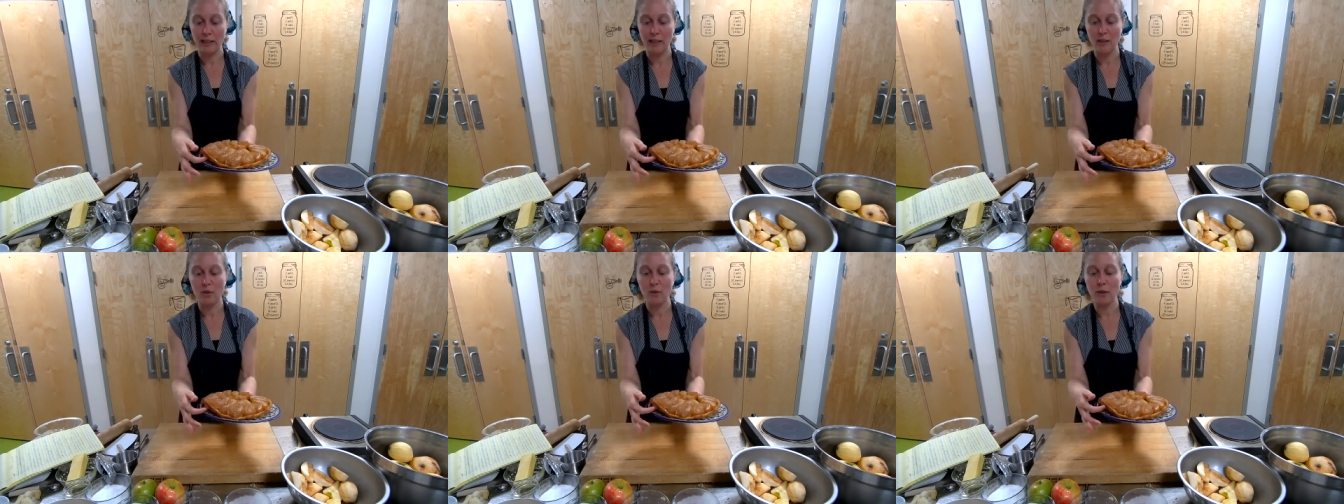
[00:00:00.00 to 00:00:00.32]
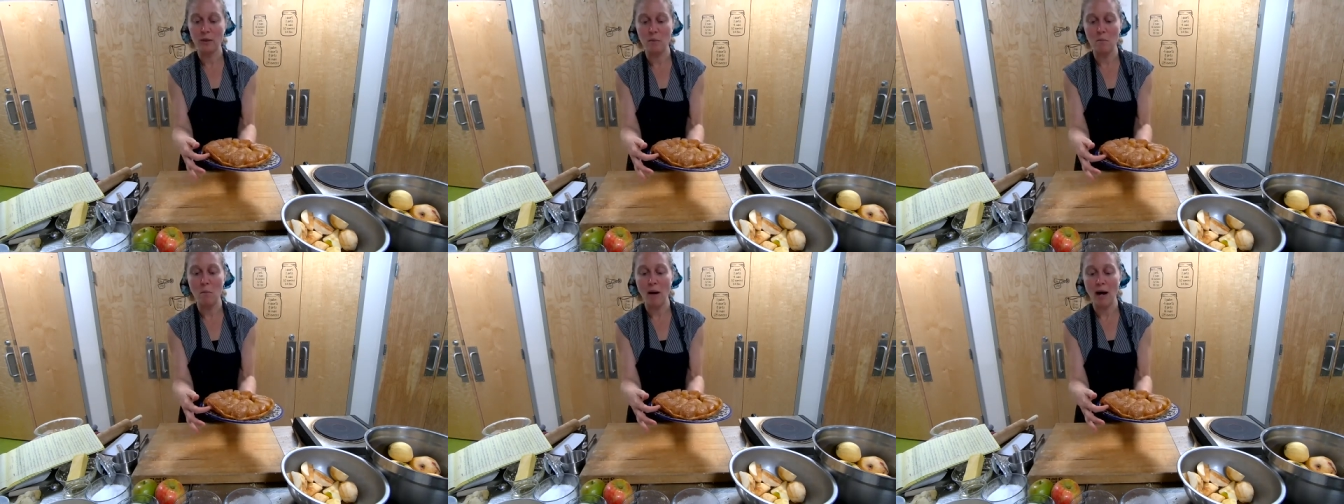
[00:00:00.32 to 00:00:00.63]
You
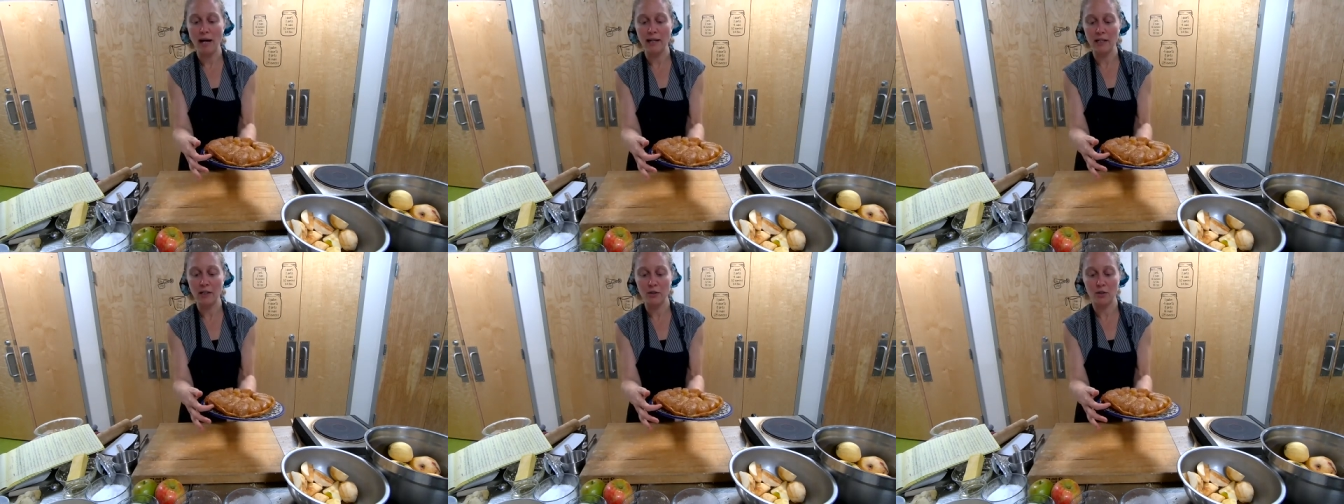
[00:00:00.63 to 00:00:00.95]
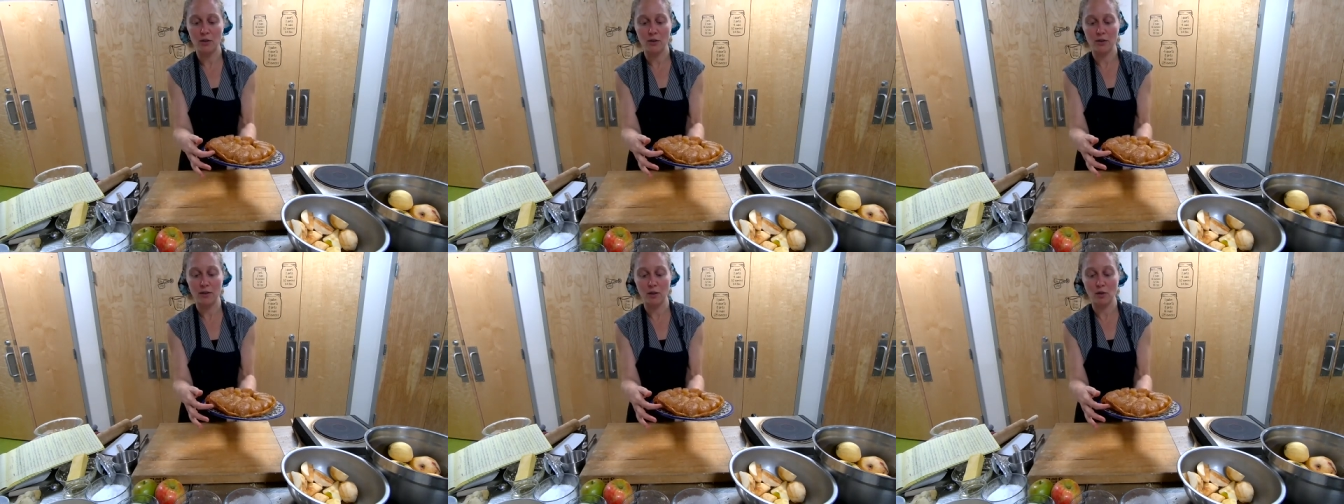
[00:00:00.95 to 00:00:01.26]
can
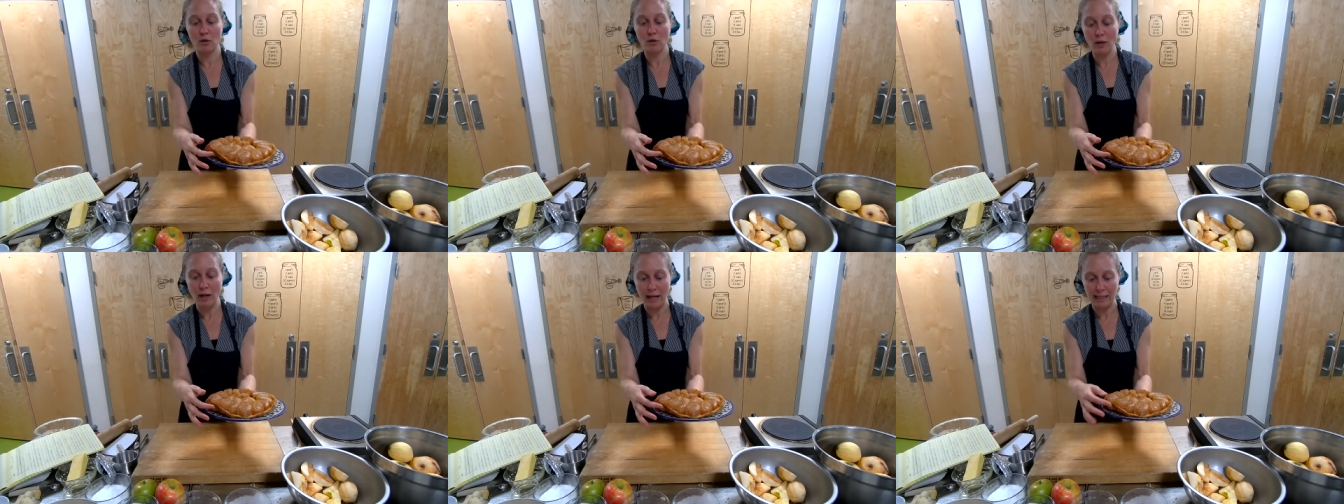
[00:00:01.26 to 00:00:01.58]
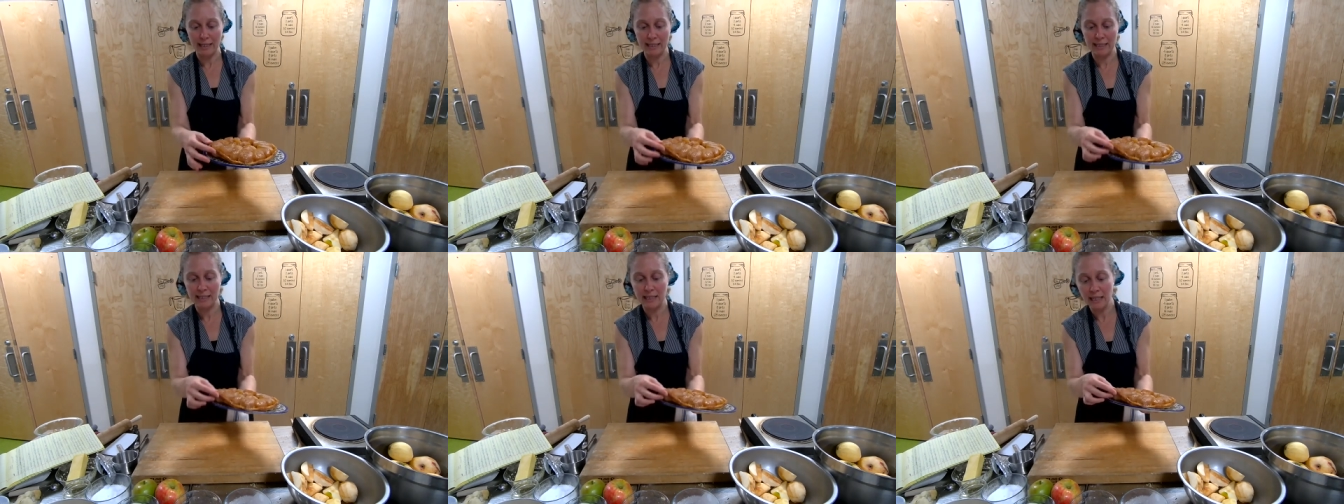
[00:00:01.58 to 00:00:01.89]
monitor the
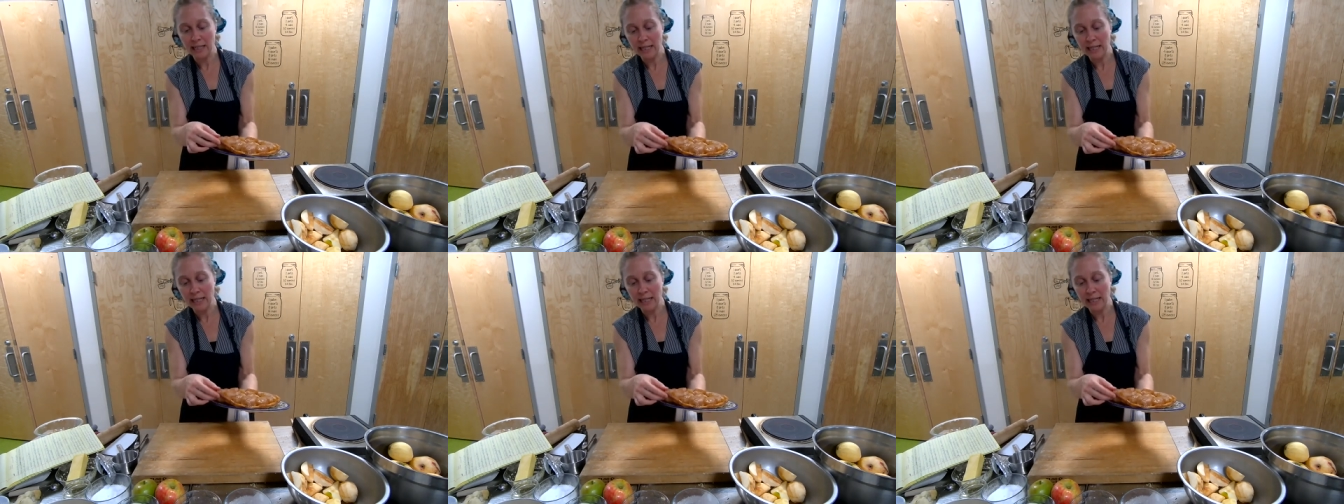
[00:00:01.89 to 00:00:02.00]
crust,